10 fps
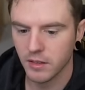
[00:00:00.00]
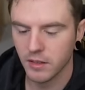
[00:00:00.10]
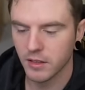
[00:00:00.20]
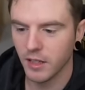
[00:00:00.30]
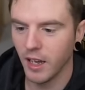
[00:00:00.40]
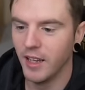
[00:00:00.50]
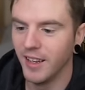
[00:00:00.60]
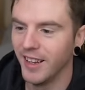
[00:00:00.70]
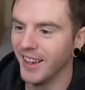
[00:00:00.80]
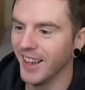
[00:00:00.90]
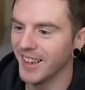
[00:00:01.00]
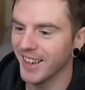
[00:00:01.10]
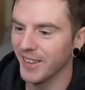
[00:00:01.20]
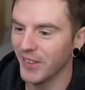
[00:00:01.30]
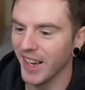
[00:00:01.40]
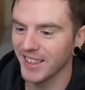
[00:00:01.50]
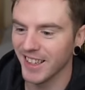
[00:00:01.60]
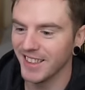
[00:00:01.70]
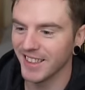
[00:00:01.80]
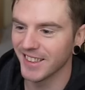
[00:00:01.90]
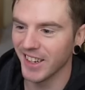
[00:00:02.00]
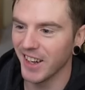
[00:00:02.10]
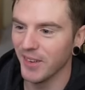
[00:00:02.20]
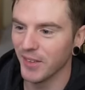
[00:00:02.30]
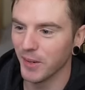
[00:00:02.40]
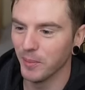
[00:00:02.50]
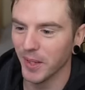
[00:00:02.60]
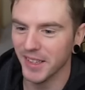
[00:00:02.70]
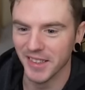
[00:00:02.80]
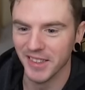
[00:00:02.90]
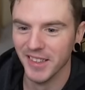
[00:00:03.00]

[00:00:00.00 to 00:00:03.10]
Because, like, if he has aces, can I even complain